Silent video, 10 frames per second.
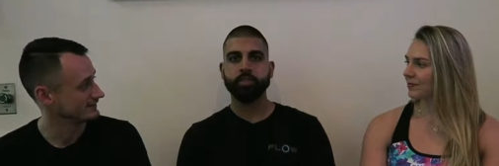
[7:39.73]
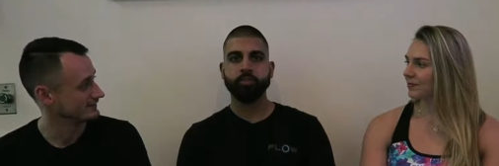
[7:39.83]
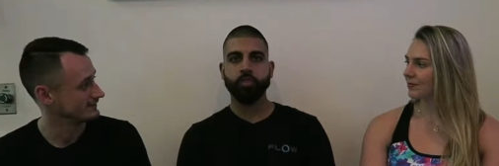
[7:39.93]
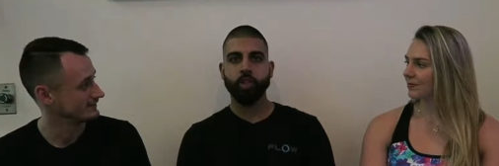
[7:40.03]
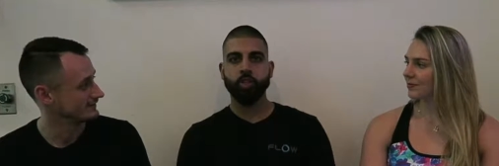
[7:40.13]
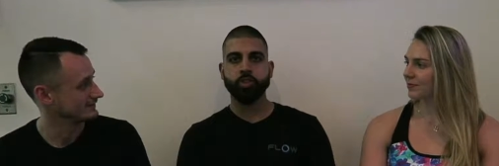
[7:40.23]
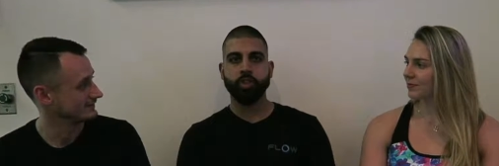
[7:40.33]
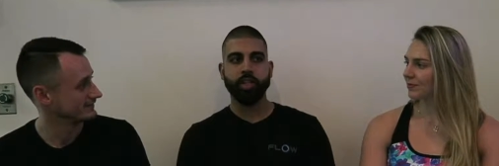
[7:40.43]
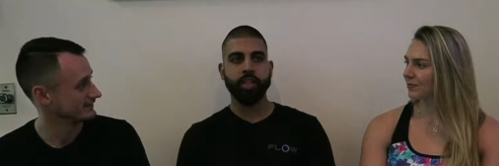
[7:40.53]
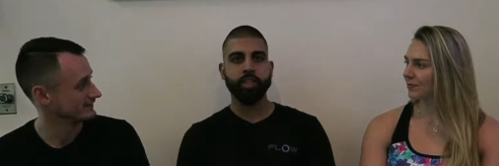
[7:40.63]
Speaker 1: is
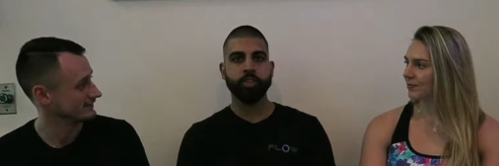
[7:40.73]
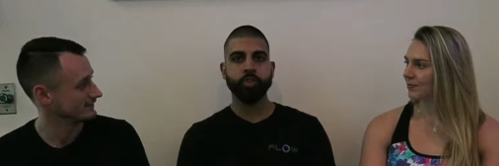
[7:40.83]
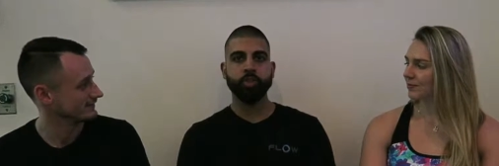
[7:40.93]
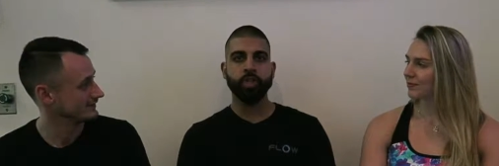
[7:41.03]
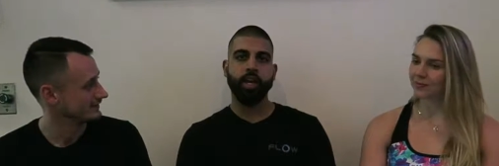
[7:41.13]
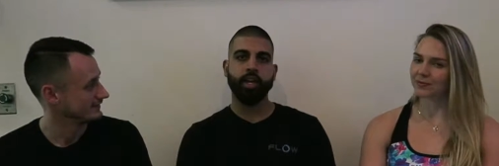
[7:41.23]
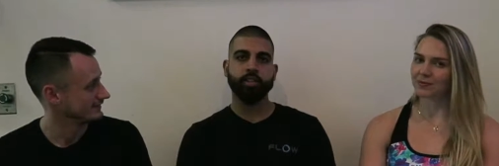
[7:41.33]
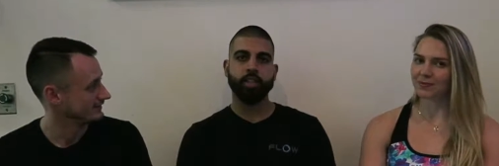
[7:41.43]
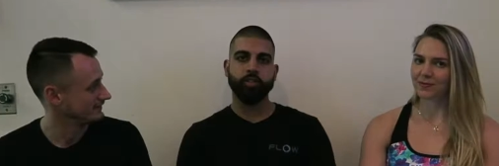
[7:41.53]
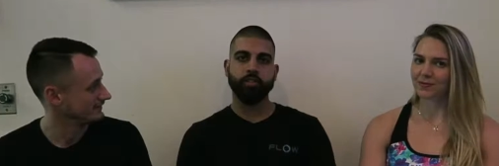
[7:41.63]
flow.au
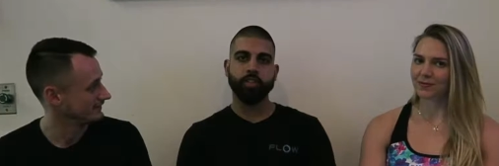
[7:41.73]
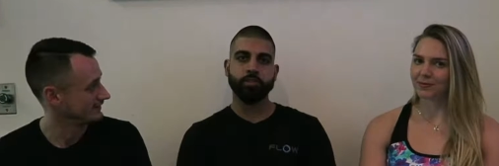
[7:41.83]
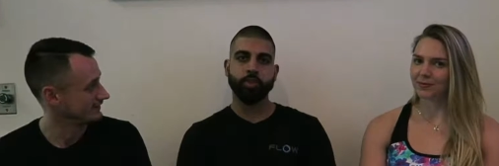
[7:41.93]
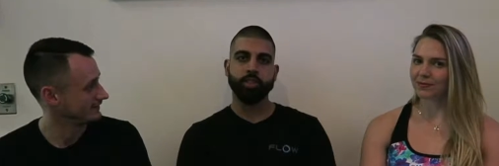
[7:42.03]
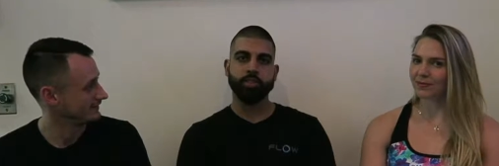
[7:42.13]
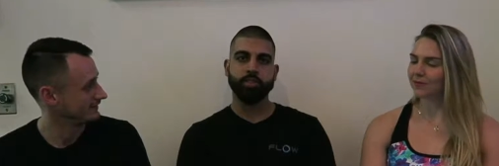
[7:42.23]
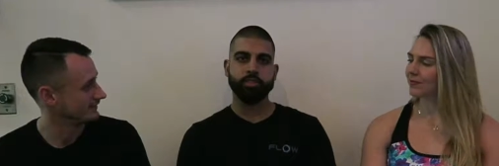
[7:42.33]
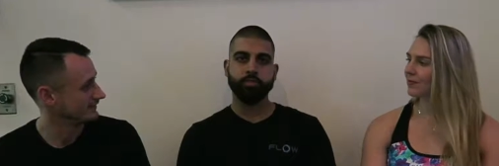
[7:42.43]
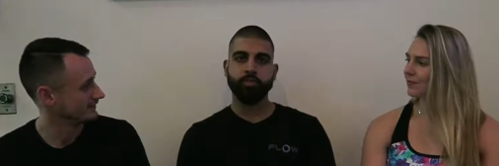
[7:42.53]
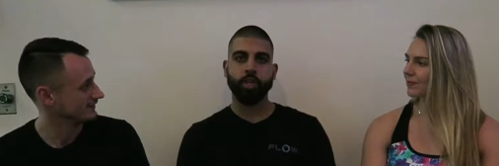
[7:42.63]
and our Facebook is
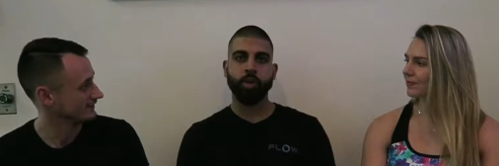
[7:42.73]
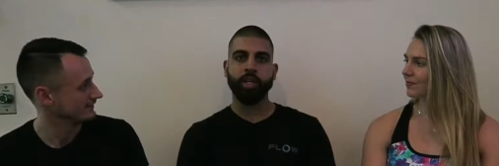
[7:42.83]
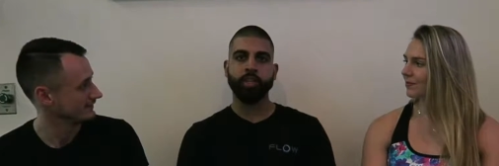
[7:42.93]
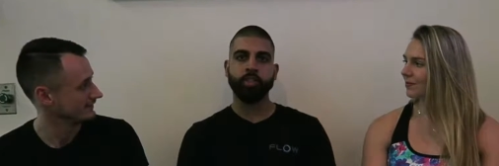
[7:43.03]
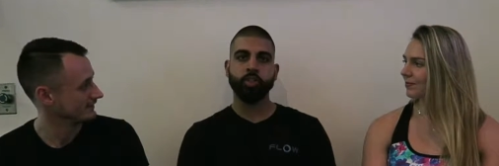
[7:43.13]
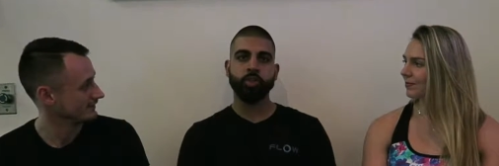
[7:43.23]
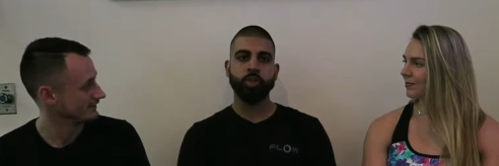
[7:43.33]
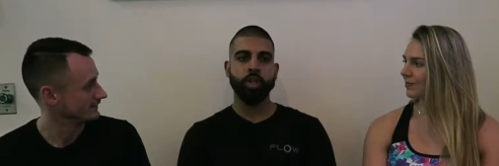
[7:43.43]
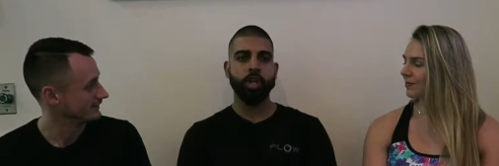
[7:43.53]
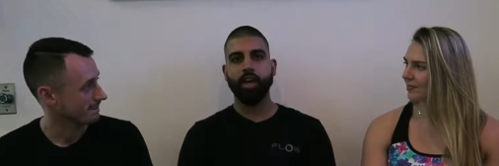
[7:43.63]
just flowau
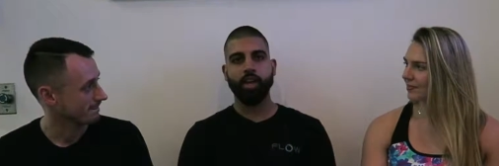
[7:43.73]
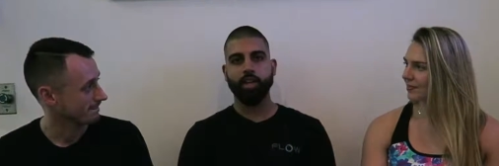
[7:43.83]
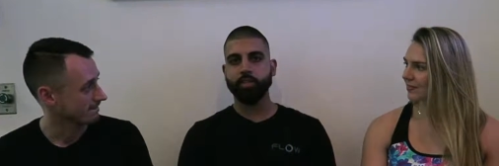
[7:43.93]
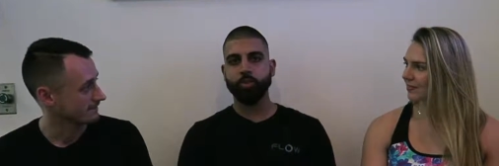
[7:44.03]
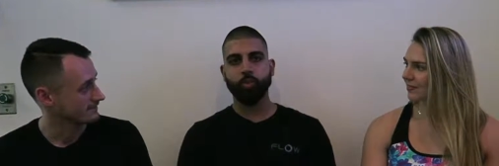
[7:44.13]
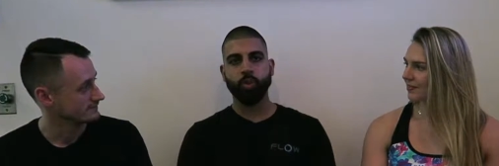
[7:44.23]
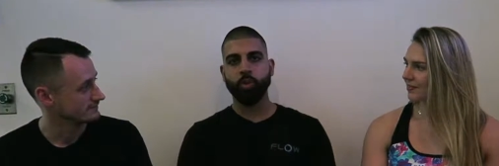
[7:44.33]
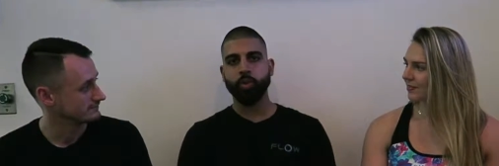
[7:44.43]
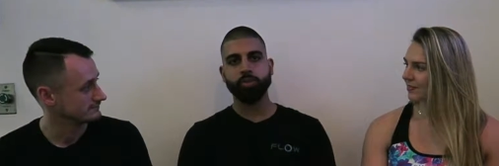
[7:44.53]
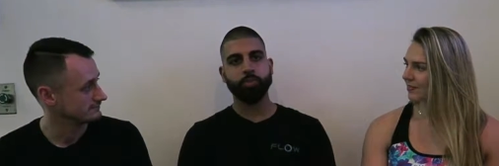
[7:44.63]
and we'll
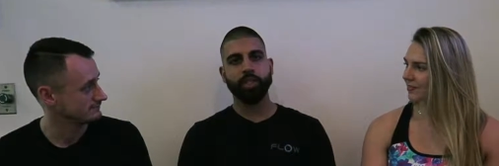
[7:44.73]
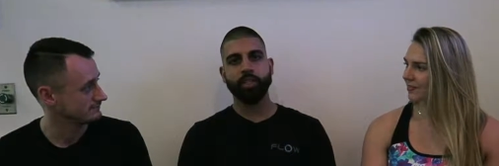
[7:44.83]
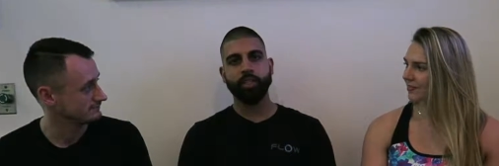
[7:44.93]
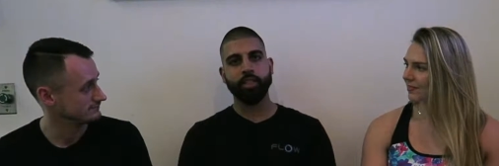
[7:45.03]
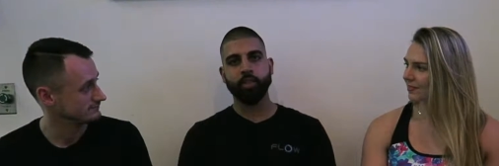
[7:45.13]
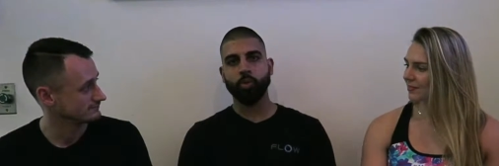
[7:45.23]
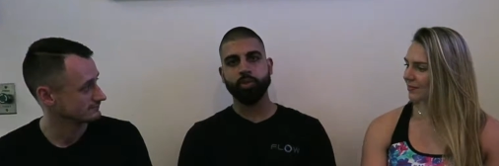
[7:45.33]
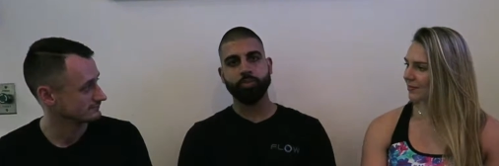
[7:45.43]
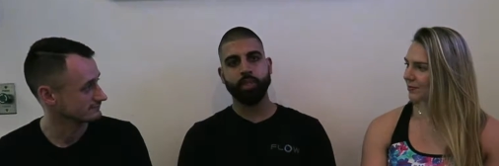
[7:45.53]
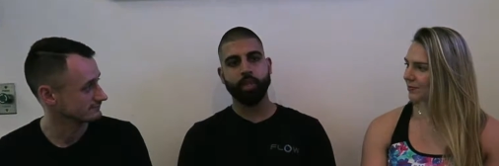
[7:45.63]
always be in
Speaker 2: here and
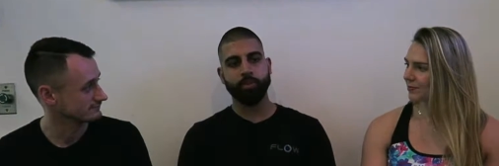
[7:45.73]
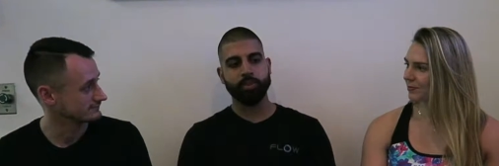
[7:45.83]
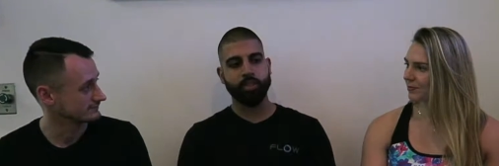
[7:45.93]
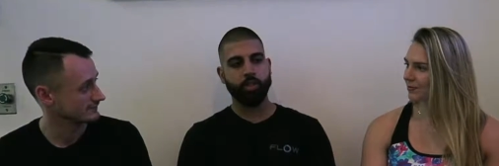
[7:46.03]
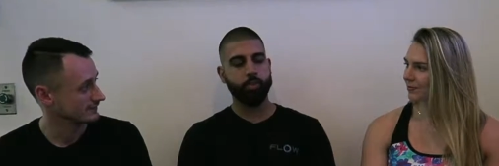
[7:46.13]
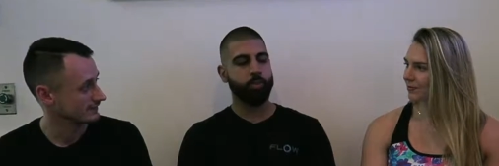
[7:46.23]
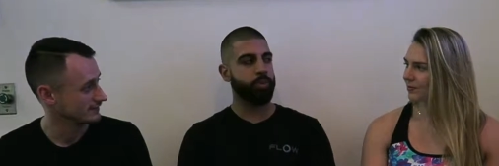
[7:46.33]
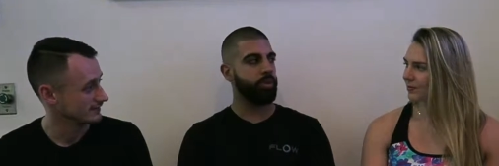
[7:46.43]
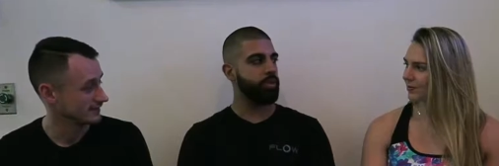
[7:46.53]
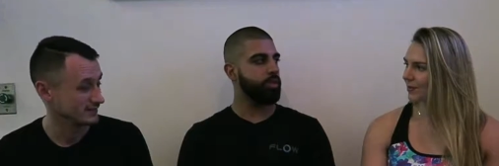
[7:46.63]
always be happy to help.
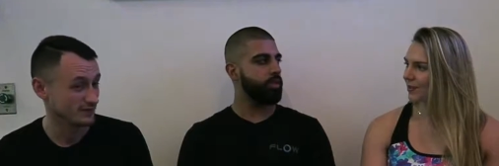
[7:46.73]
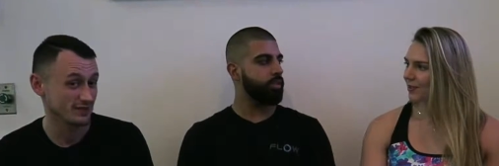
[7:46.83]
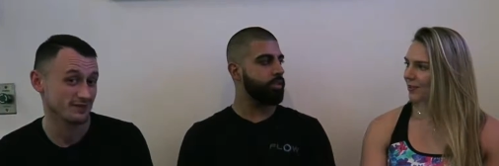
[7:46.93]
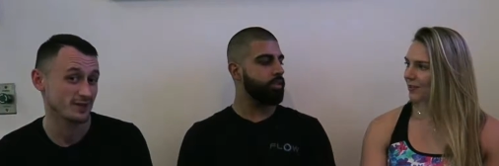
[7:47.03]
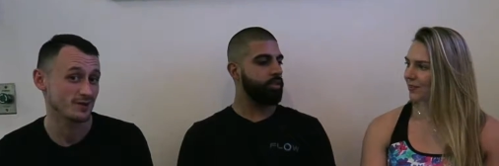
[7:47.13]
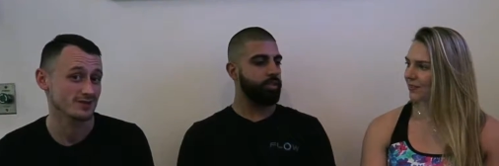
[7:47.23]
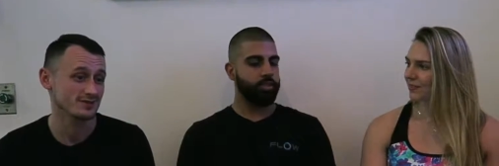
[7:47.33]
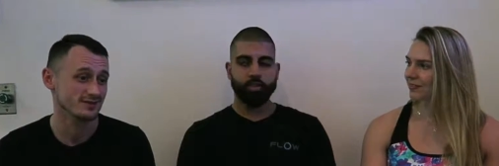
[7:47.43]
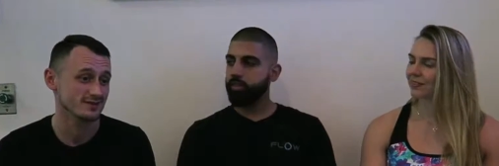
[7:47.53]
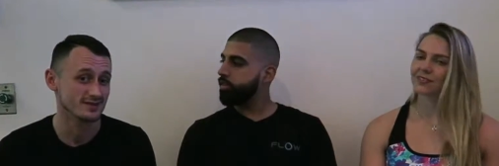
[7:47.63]
if you have any
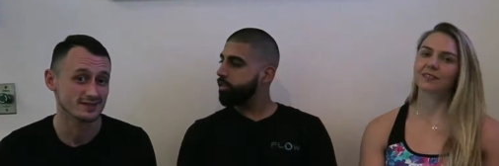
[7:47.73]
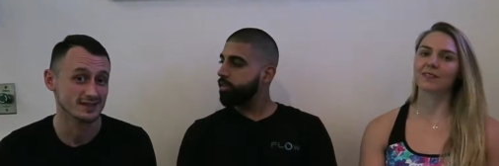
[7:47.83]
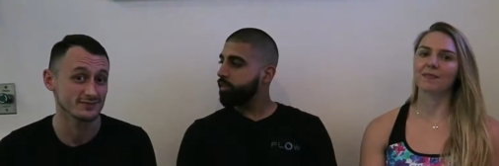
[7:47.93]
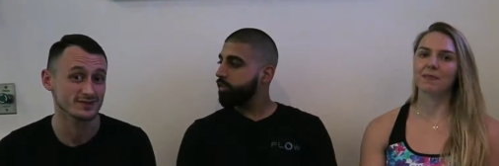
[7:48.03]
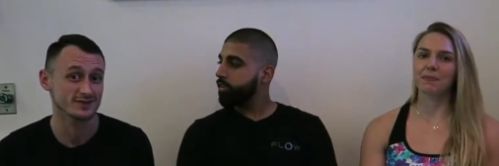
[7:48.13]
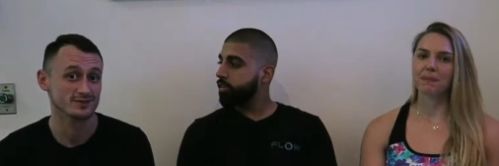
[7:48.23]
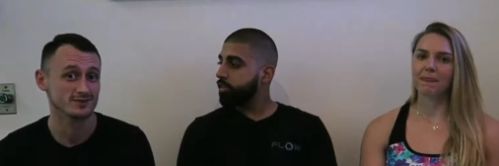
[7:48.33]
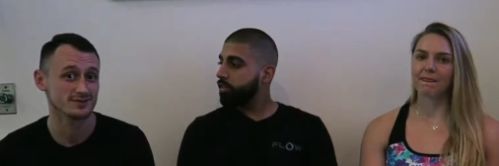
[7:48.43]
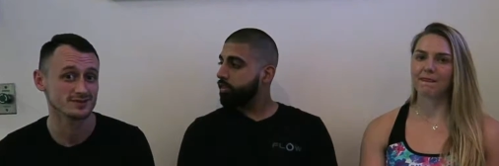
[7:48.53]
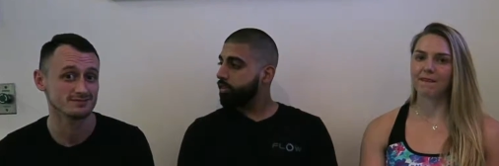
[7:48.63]
questions, just give us a
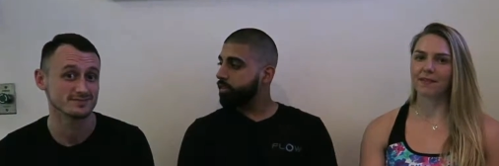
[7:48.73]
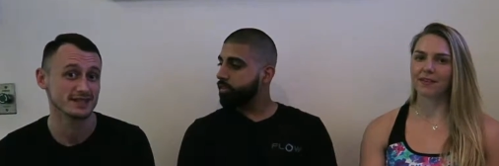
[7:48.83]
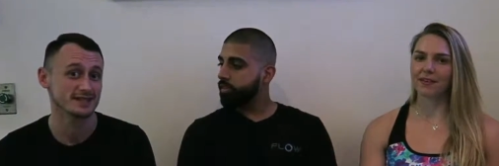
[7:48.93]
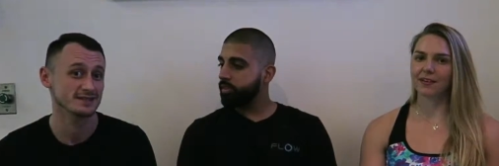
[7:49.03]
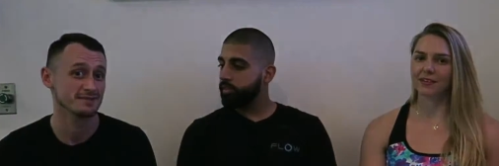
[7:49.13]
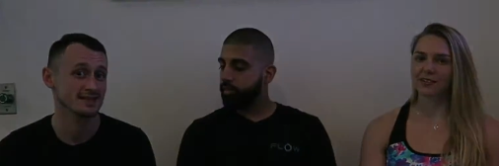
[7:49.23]
call or send us a